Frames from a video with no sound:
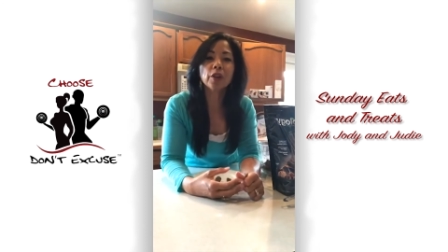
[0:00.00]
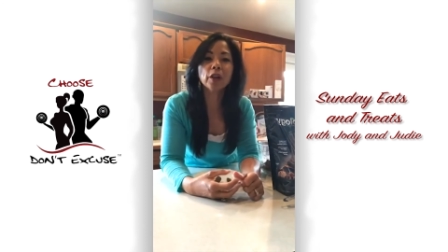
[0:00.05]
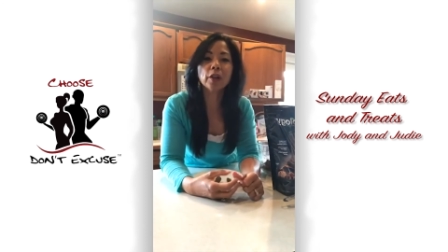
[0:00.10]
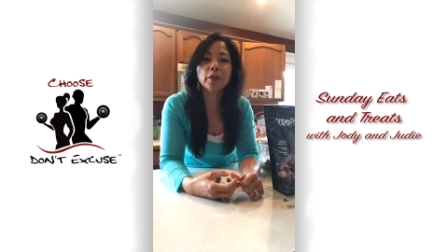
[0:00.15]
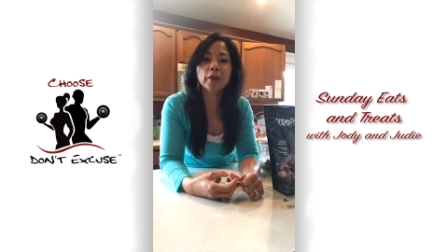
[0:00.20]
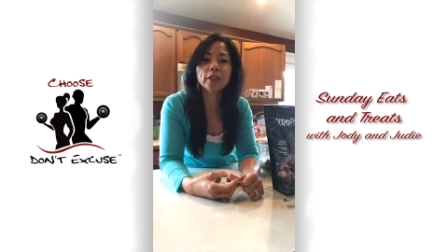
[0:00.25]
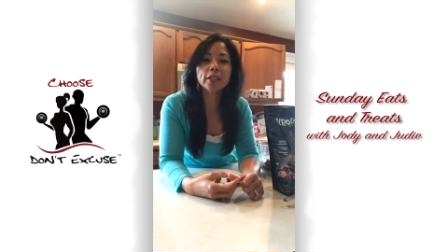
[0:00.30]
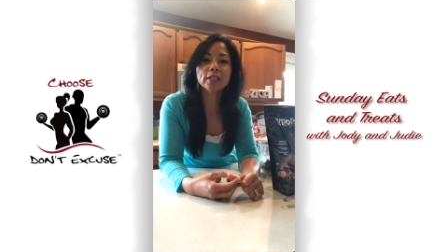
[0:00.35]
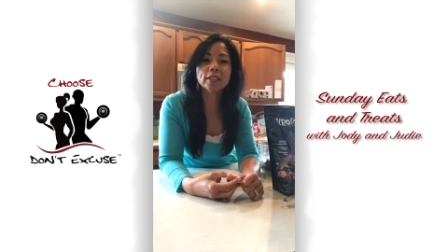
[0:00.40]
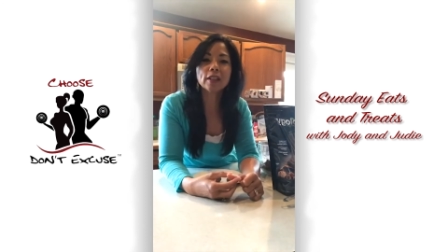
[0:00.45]

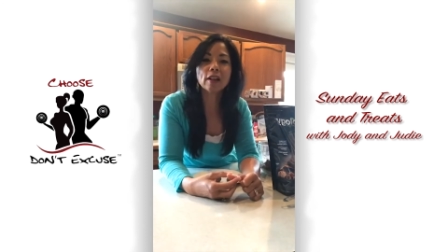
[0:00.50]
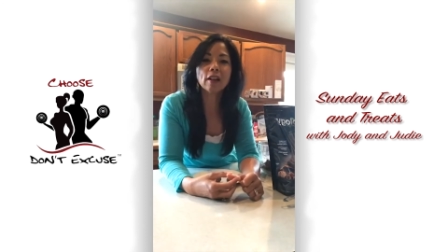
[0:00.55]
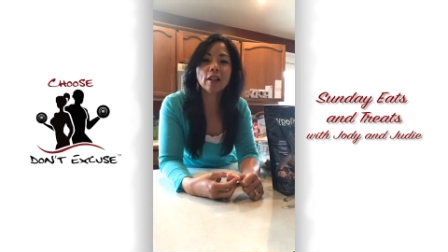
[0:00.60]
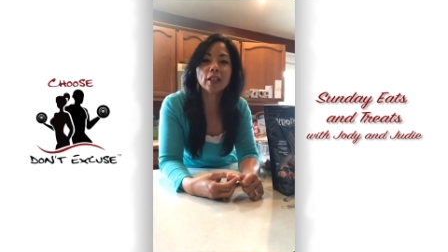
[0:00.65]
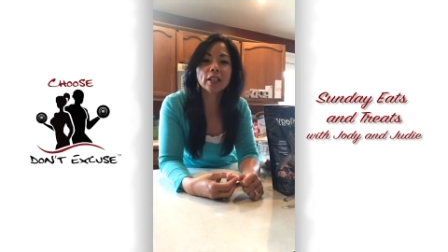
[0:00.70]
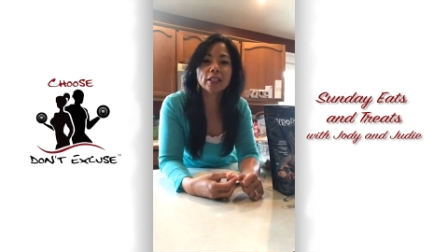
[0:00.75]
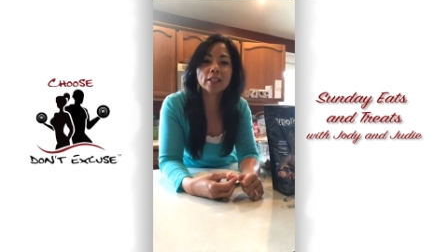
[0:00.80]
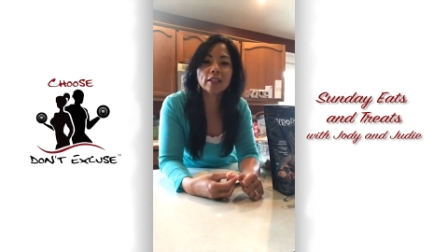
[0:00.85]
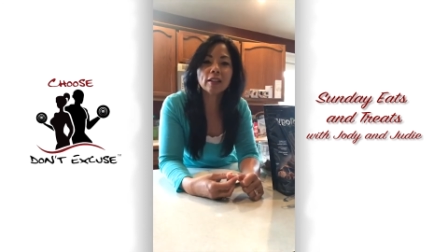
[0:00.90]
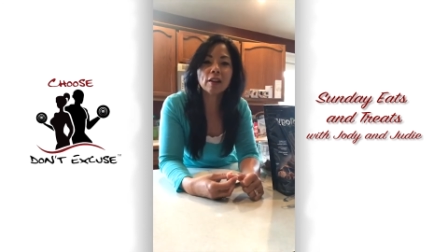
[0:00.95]

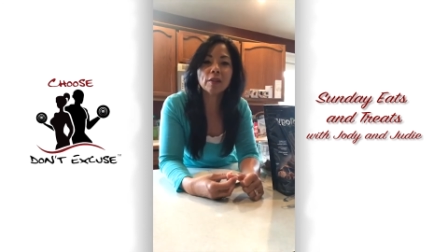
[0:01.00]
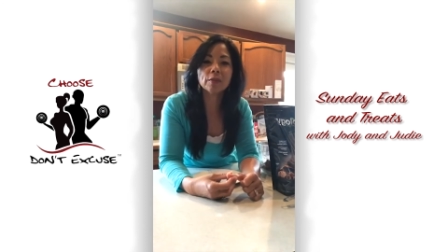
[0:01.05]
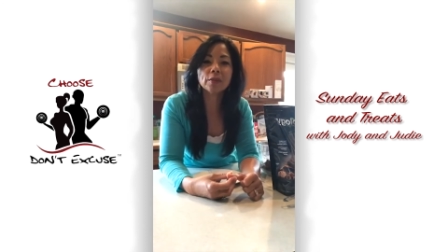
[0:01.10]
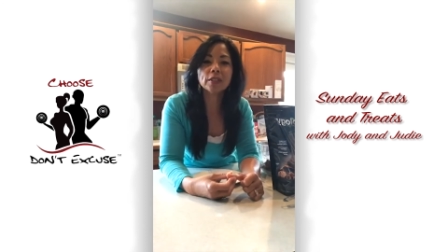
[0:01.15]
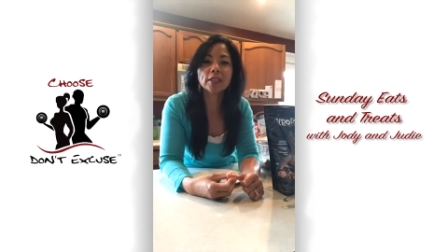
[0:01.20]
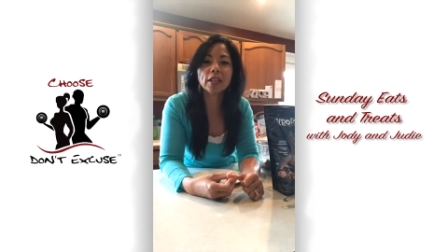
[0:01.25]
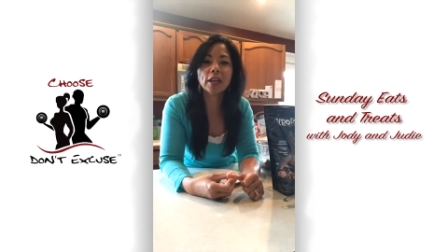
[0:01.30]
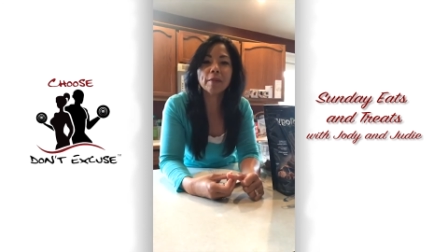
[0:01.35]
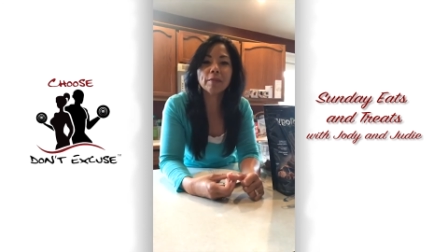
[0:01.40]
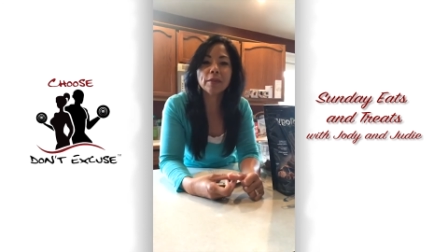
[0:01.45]
all I saw
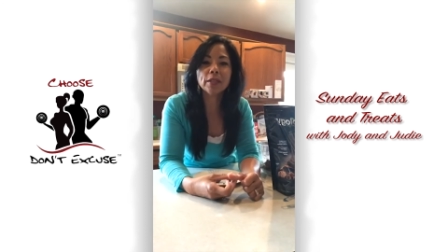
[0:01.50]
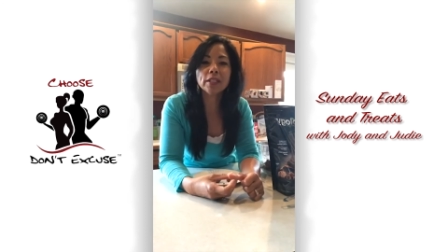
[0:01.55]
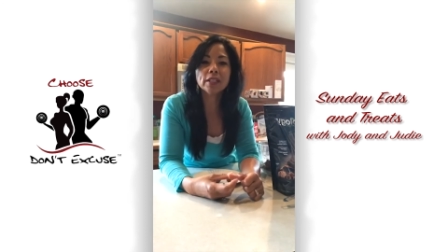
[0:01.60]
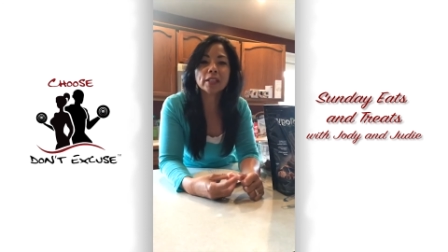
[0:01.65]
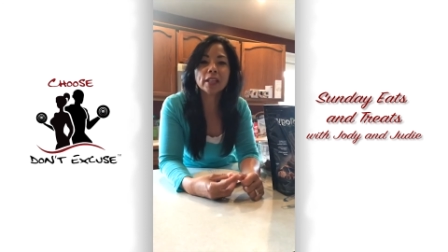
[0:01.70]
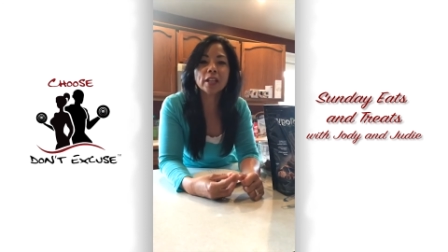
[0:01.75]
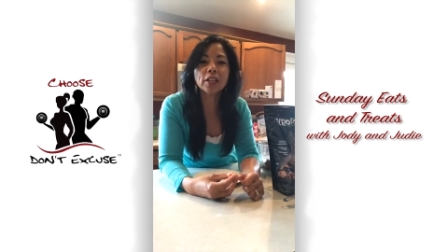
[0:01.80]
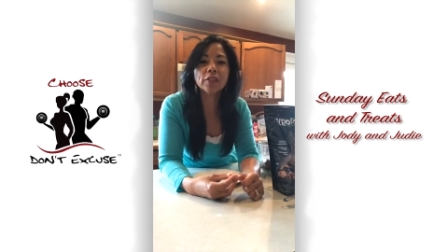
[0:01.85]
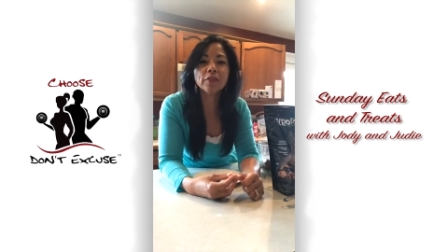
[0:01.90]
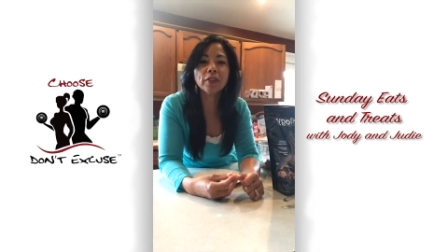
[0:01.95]
was that
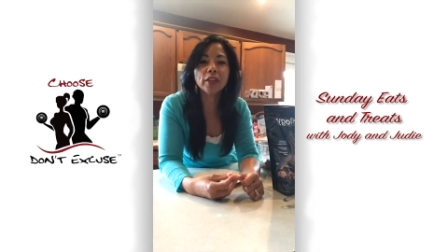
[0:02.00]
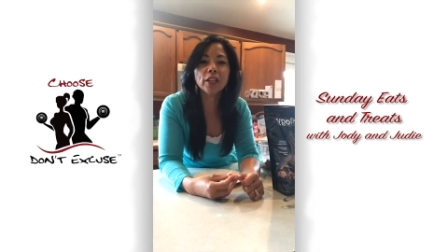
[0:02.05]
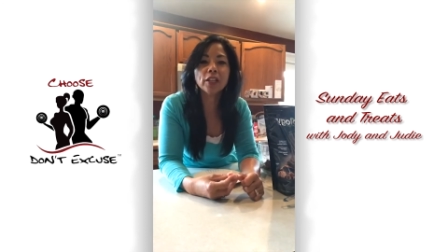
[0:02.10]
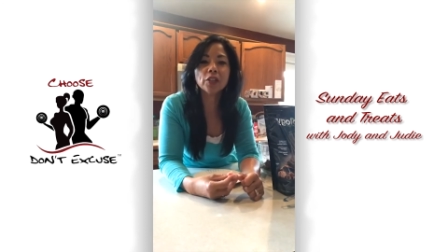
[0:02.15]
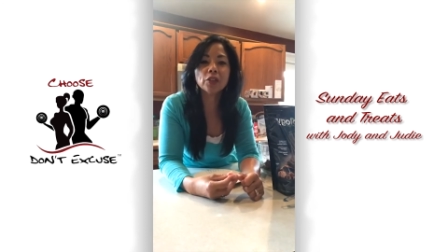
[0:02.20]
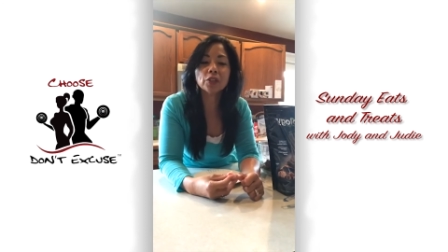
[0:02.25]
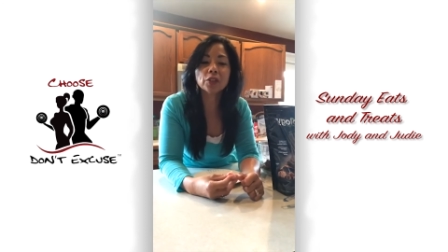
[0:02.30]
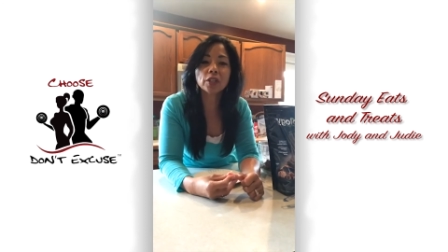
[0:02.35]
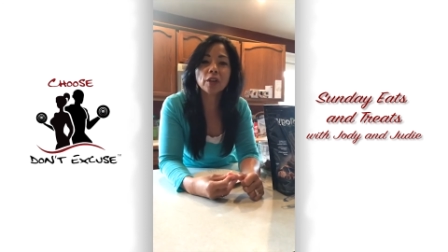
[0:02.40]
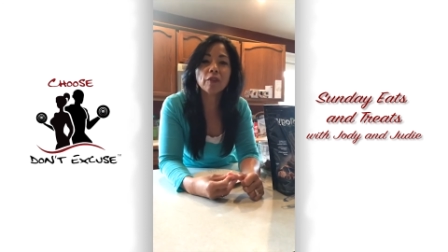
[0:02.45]
means
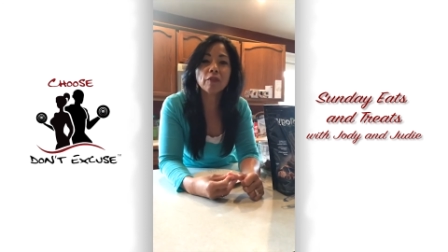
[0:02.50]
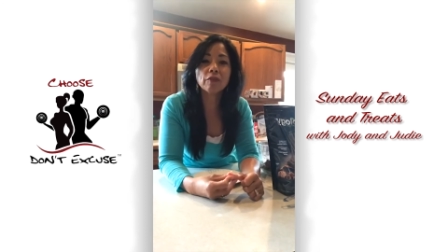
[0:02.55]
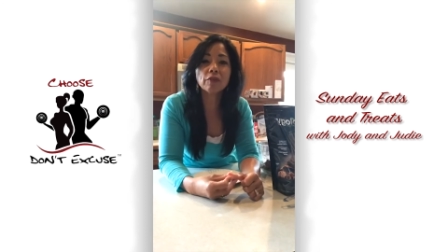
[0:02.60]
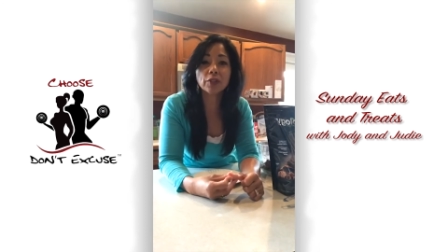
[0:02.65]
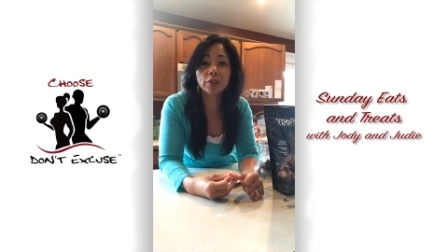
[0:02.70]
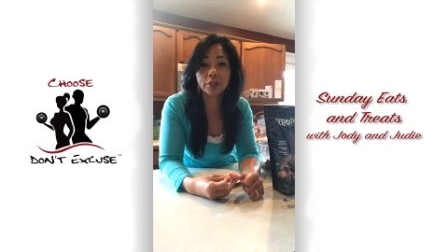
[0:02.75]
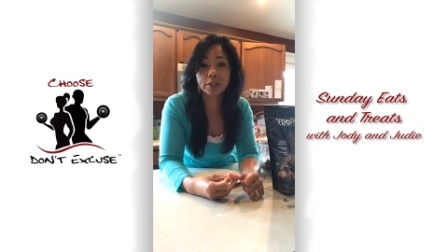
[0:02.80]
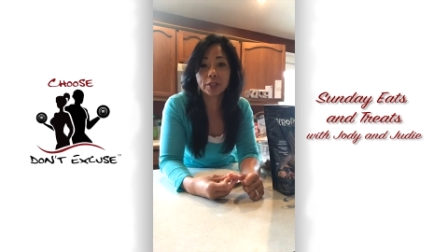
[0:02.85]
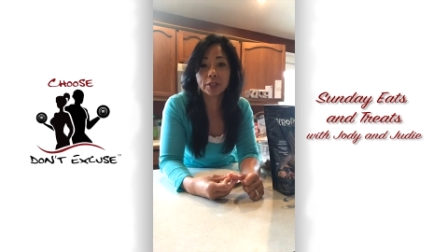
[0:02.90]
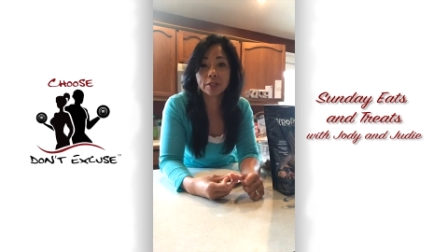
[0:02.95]
elevating yourself
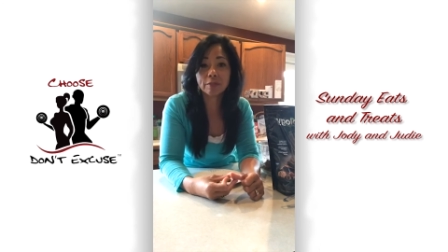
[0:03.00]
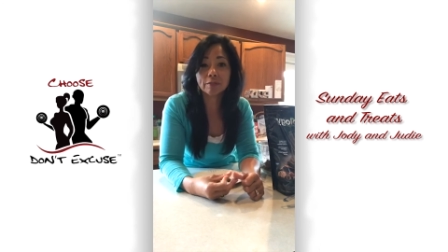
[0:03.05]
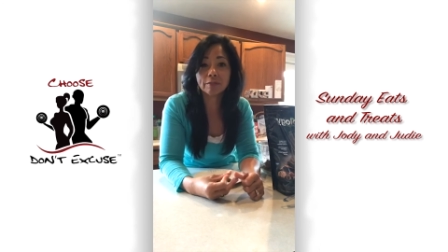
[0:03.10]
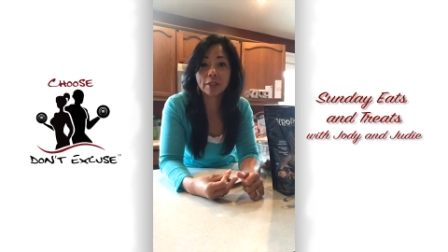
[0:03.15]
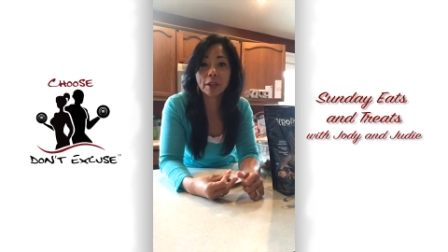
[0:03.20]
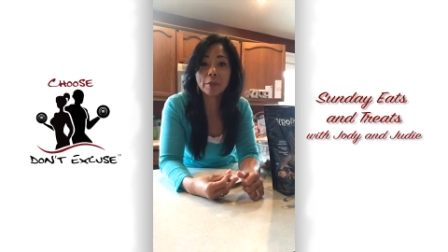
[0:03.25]
first.